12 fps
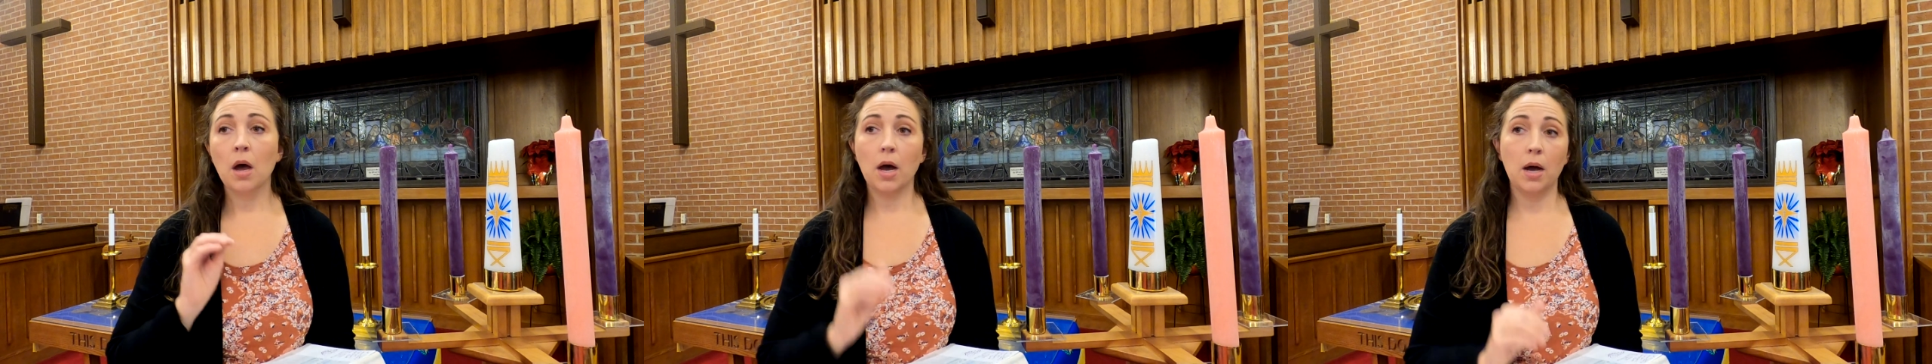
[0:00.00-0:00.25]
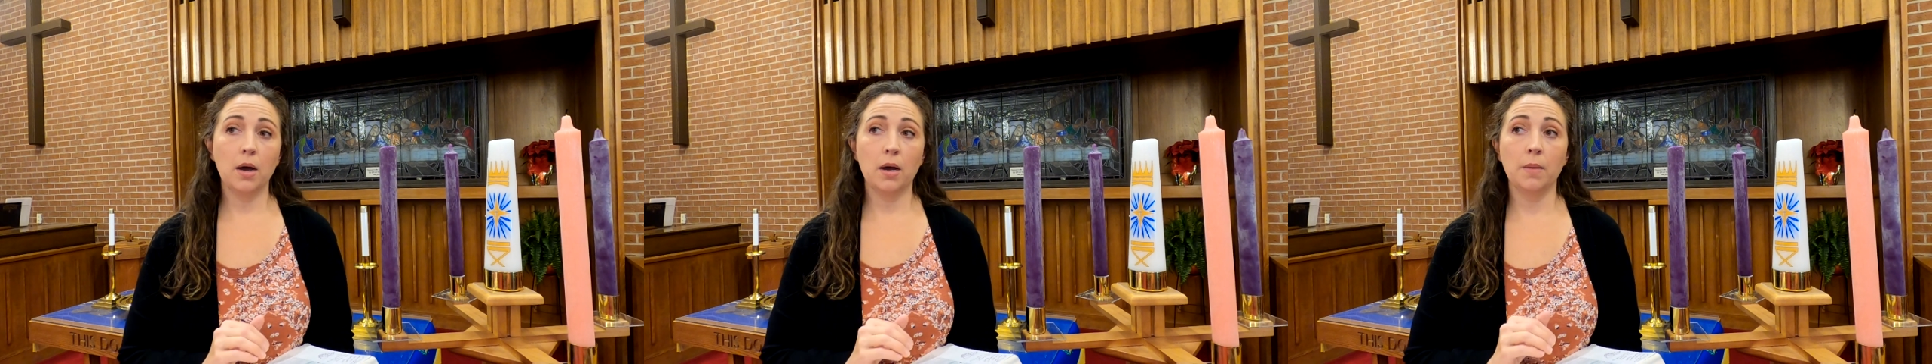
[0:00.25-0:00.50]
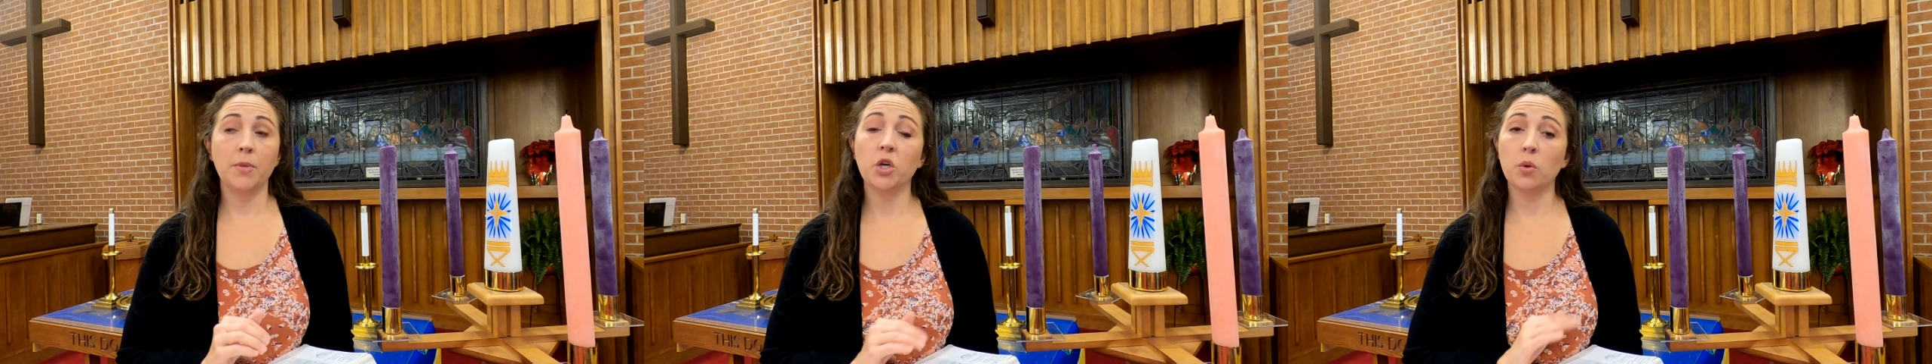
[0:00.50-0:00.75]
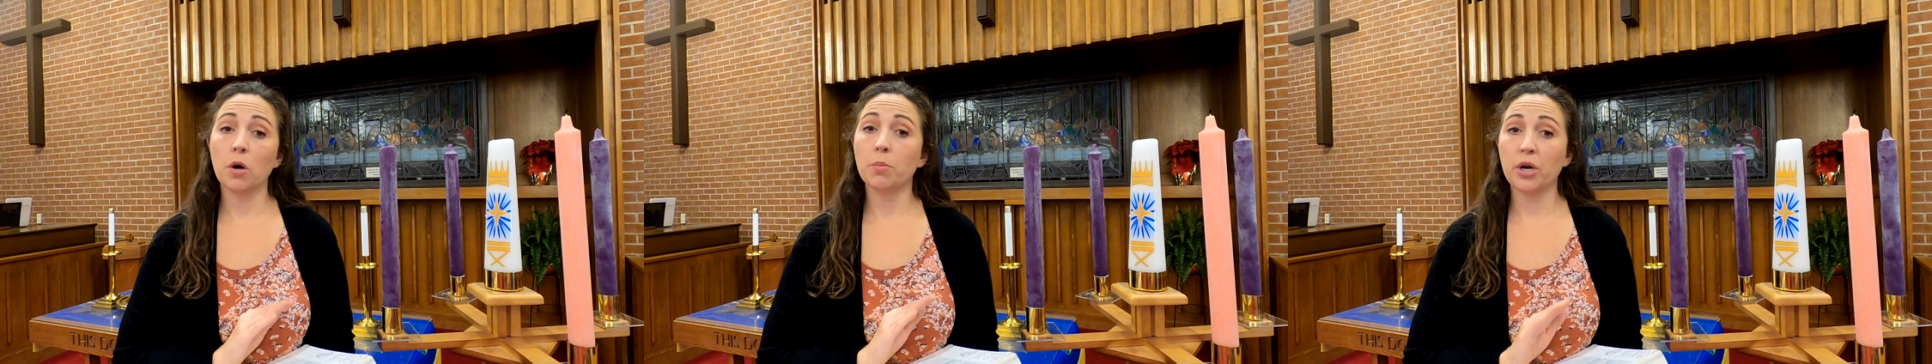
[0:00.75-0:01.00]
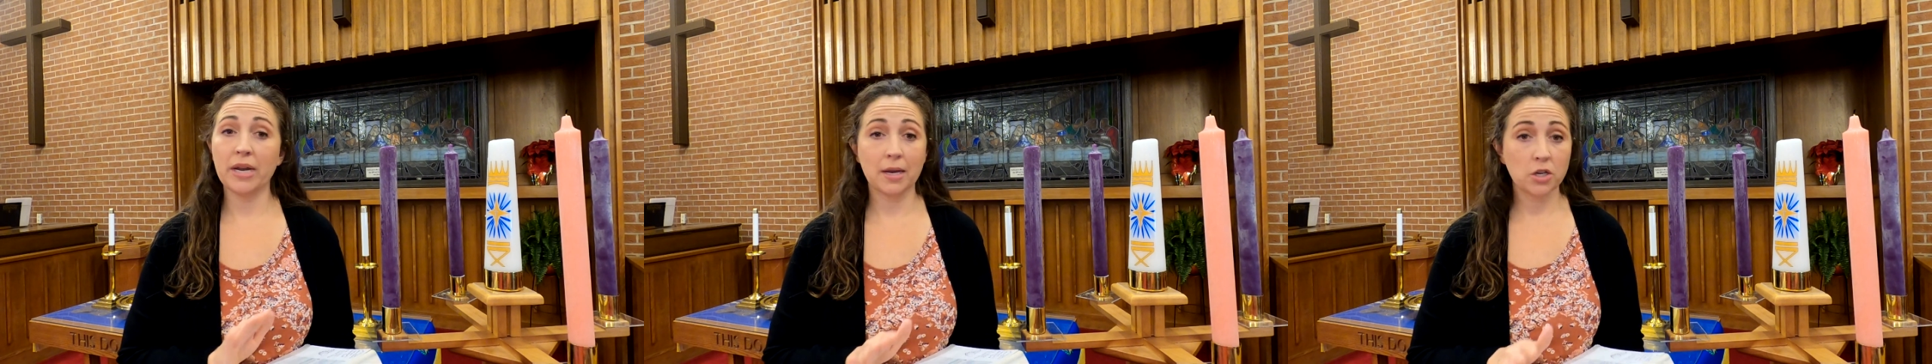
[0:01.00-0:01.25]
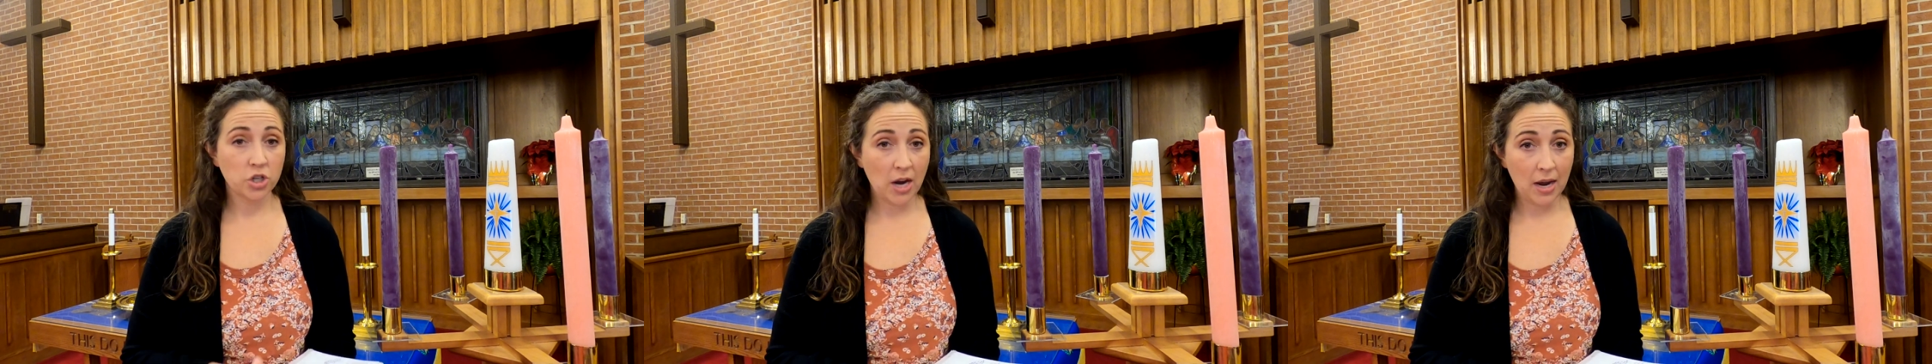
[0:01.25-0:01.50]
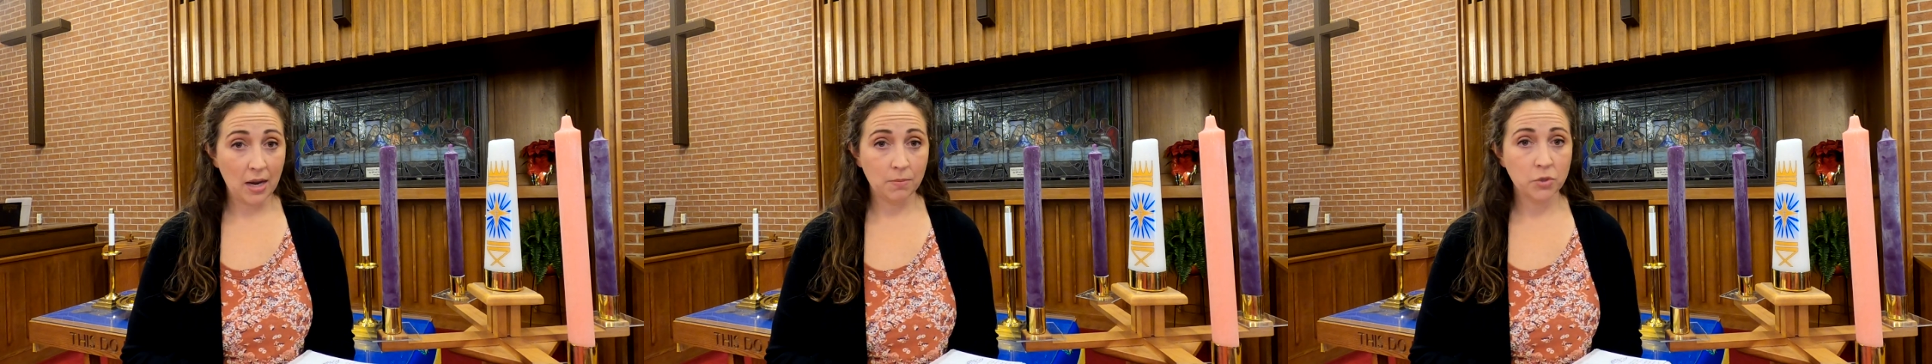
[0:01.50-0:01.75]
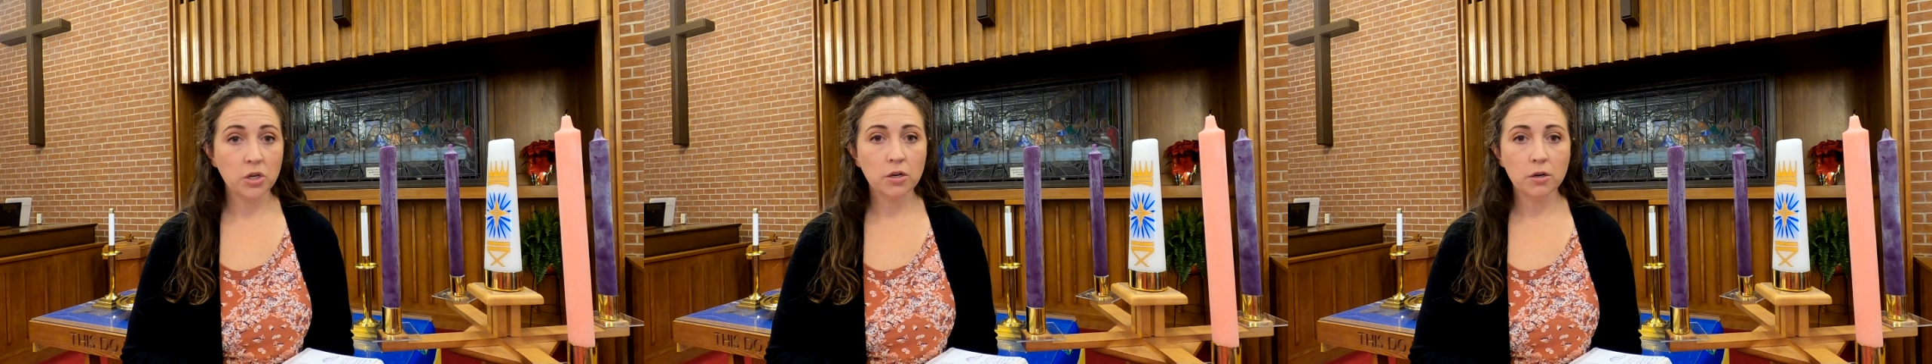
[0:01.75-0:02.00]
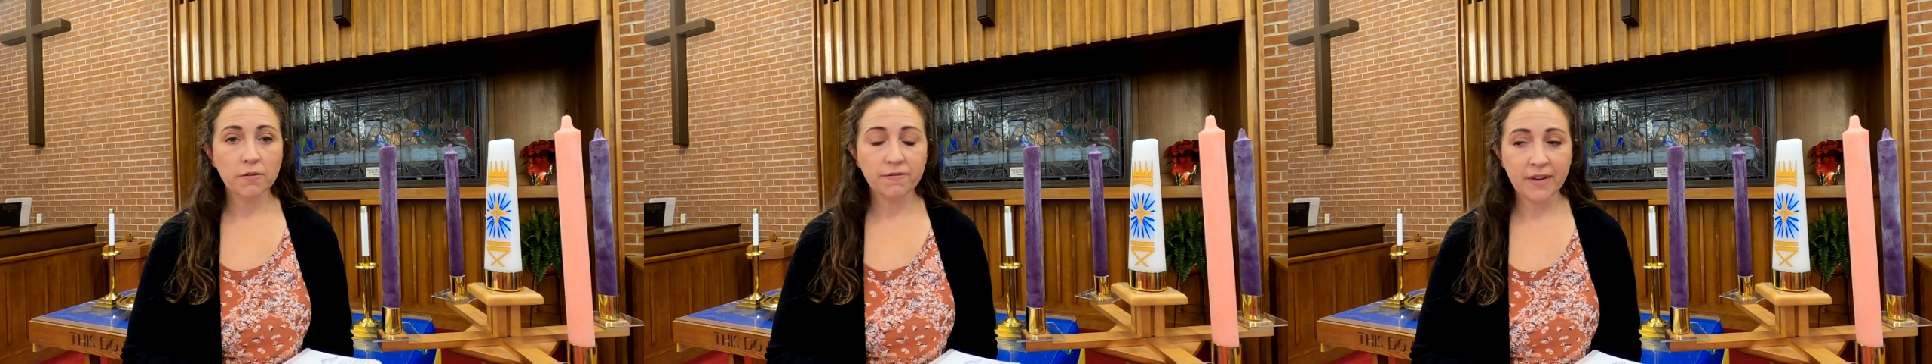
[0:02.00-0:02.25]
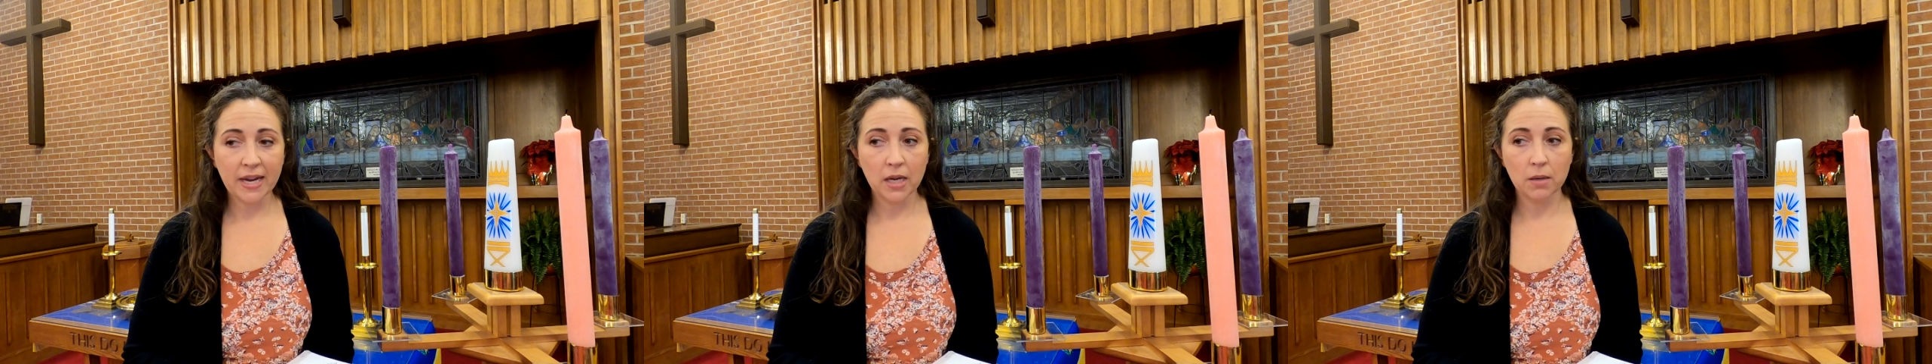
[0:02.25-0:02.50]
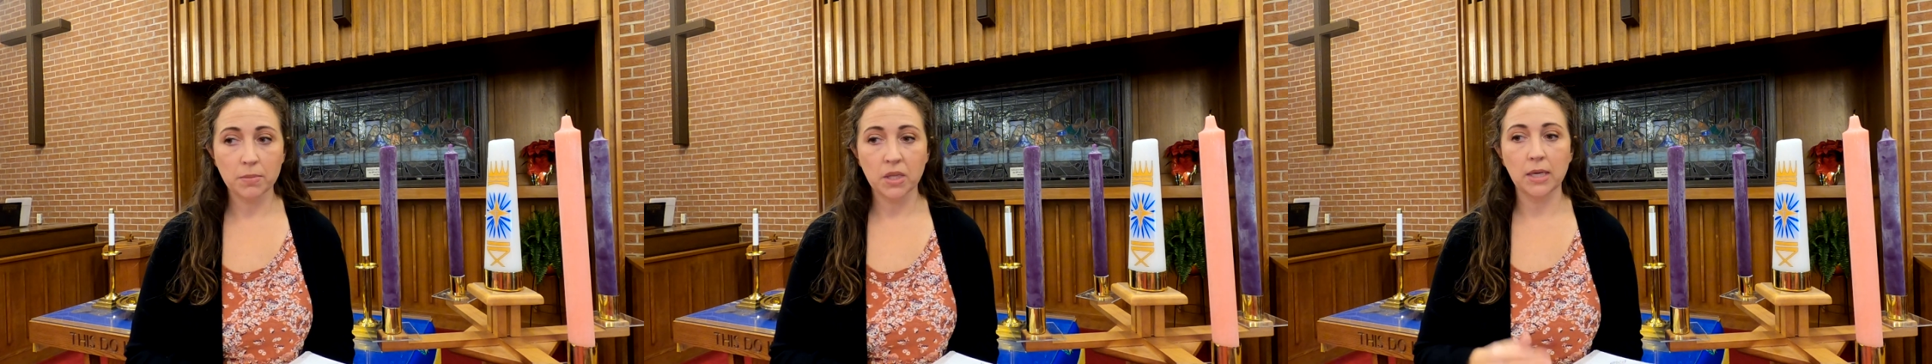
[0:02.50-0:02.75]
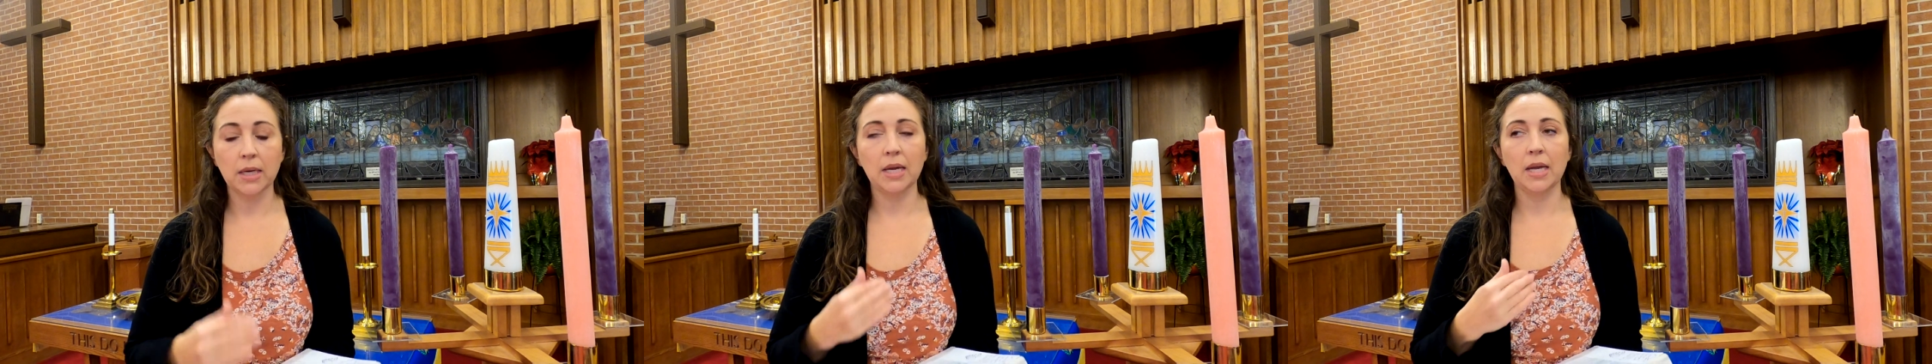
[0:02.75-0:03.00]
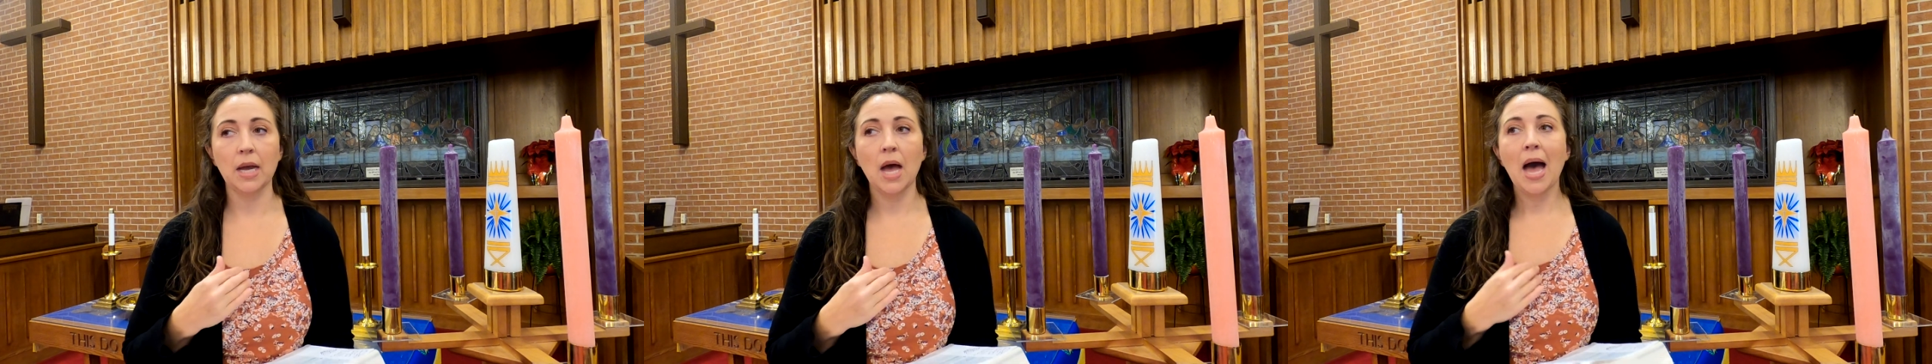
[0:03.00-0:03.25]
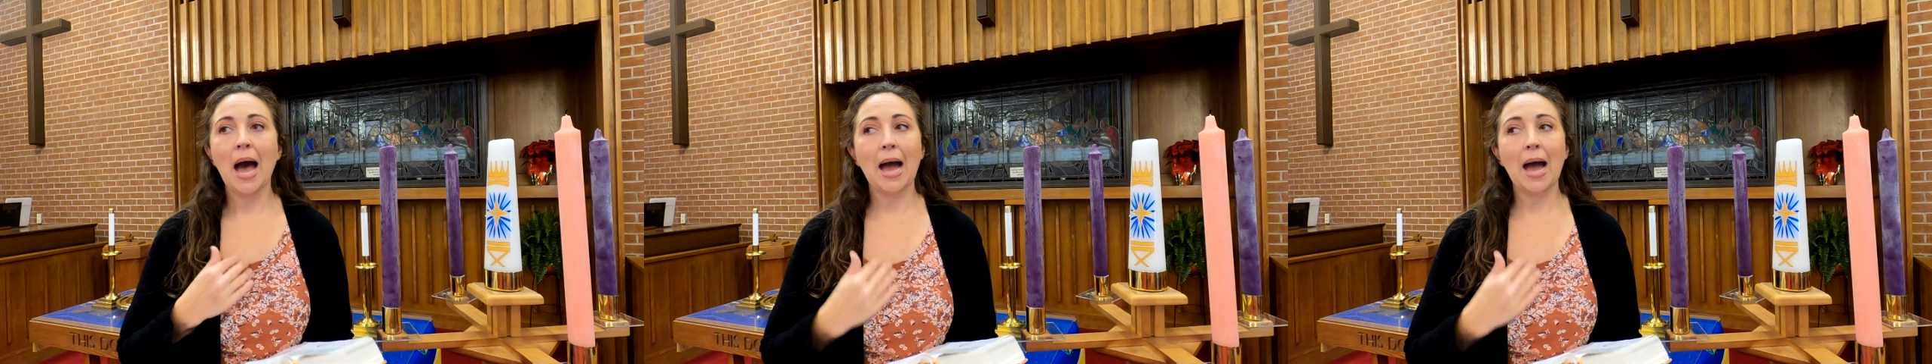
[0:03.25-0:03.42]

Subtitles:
You are bringing shame to your family.